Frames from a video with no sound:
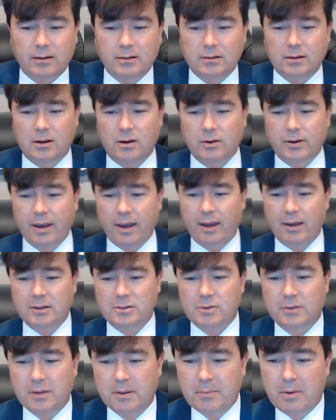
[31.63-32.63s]
Okay,
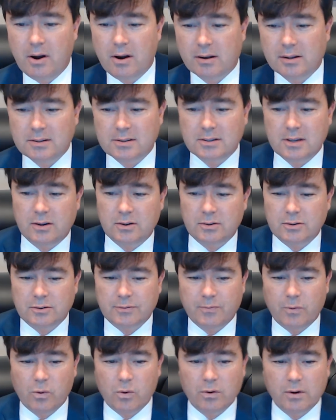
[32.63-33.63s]
so the American Centers
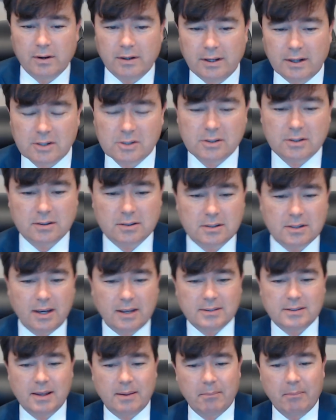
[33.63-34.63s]
for Addiction
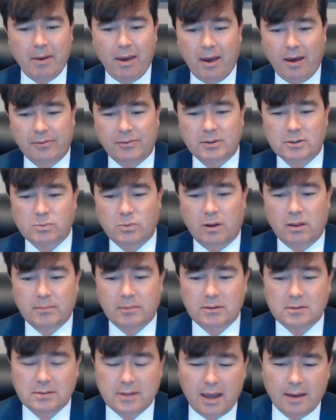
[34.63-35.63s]
states that meth is one of the
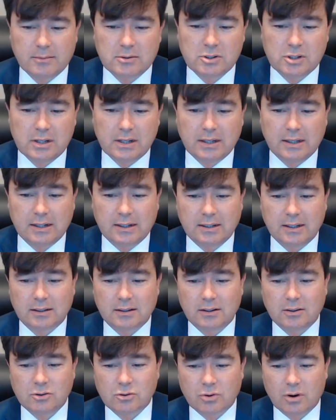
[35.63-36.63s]
most damaging and
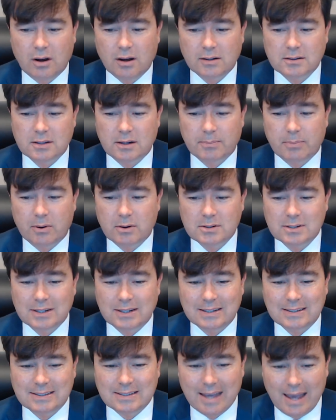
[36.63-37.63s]
addicting drugs that a person
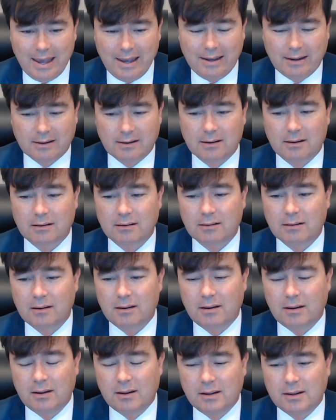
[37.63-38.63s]
can take.
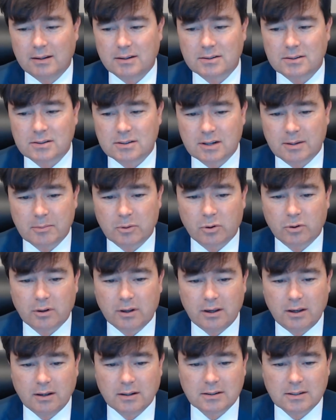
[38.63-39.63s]

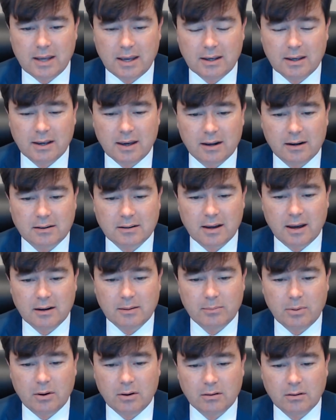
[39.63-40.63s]
Similarly, taking out a title
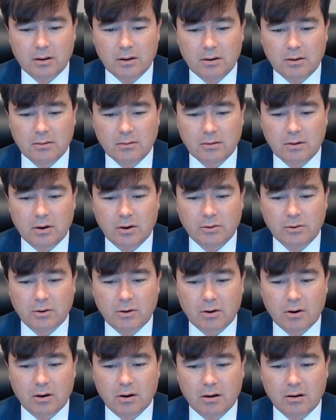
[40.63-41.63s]
pawn loan on your
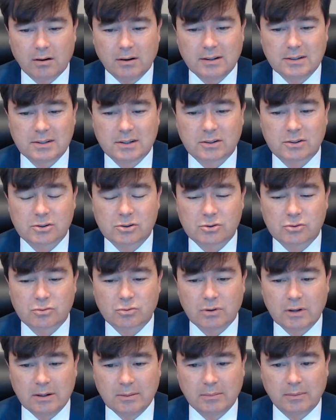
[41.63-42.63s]
car is
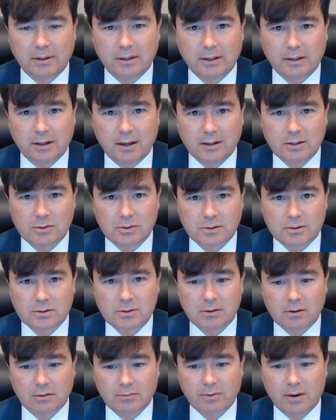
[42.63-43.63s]
extremely dangerous
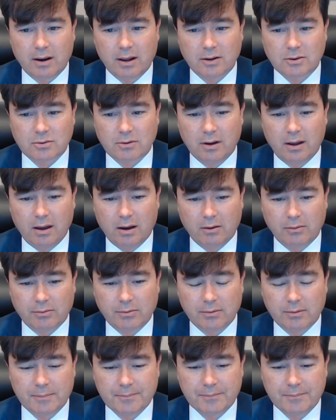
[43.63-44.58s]
to your financial health.